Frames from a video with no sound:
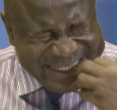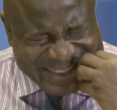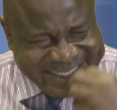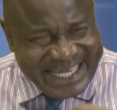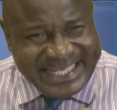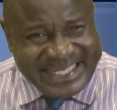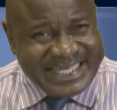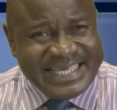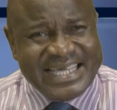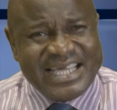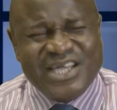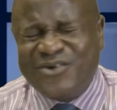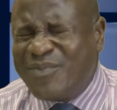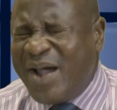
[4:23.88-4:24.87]
daily.
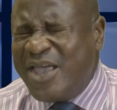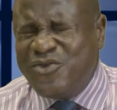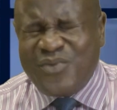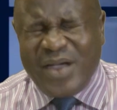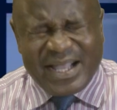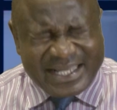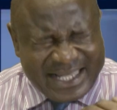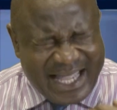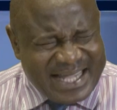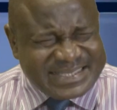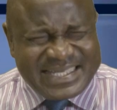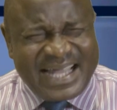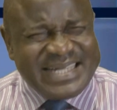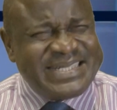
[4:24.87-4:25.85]
When you
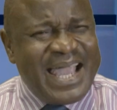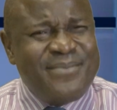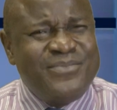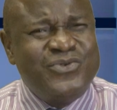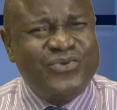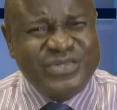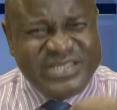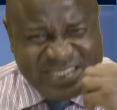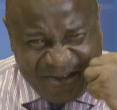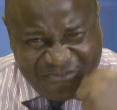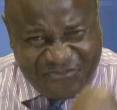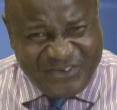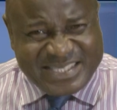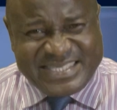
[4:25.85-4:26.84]
encounter them, you
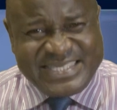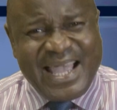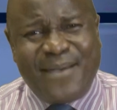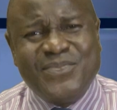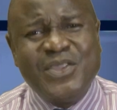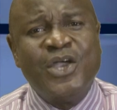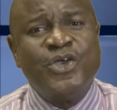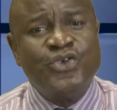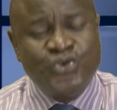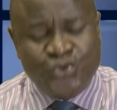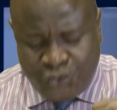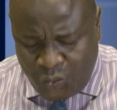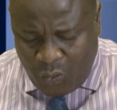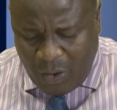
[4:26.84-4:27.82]
defeat them,
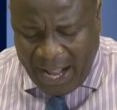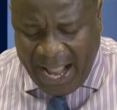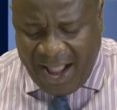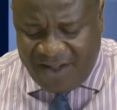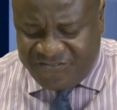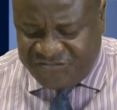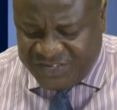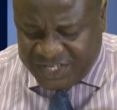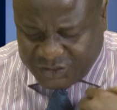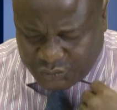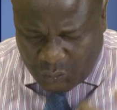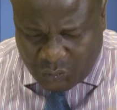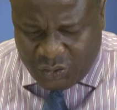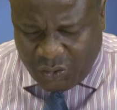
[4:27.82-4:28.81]
you are
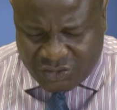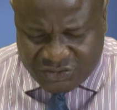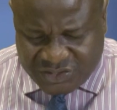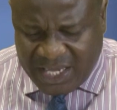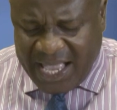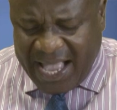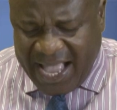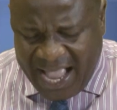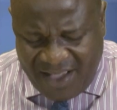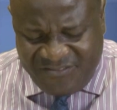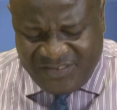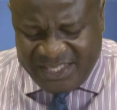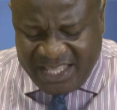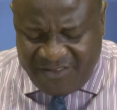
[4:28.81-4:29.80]
victorious.
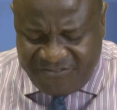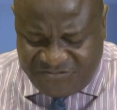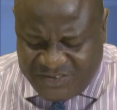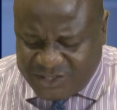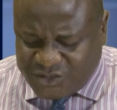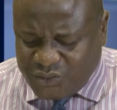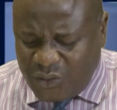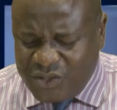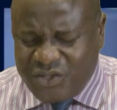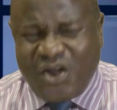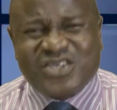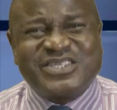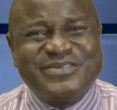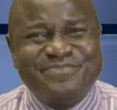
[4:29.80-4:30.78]
Having a
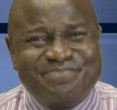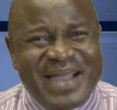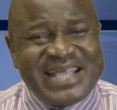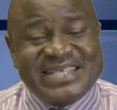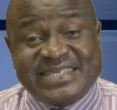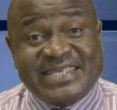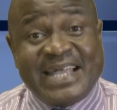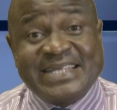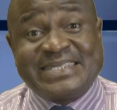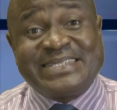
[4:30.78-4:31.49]
victorious mindset,